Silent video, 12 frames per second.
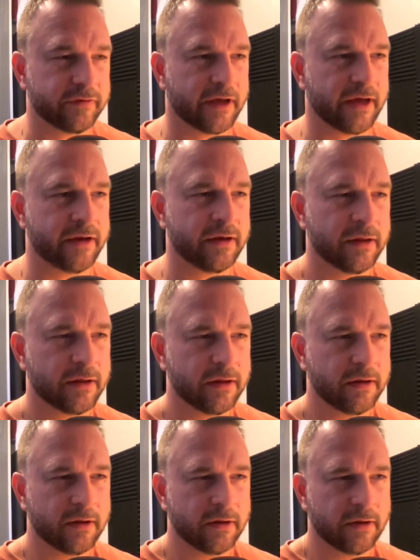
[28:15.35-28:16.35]
that
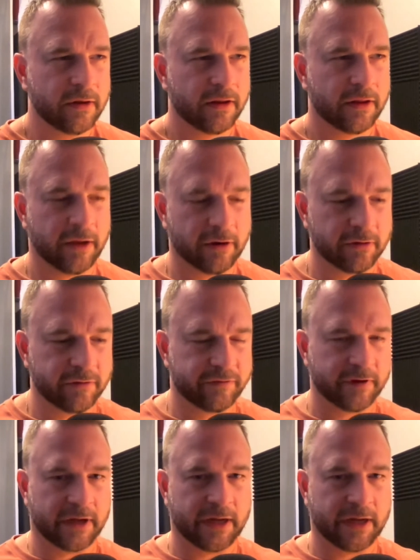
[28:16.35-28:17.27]
there's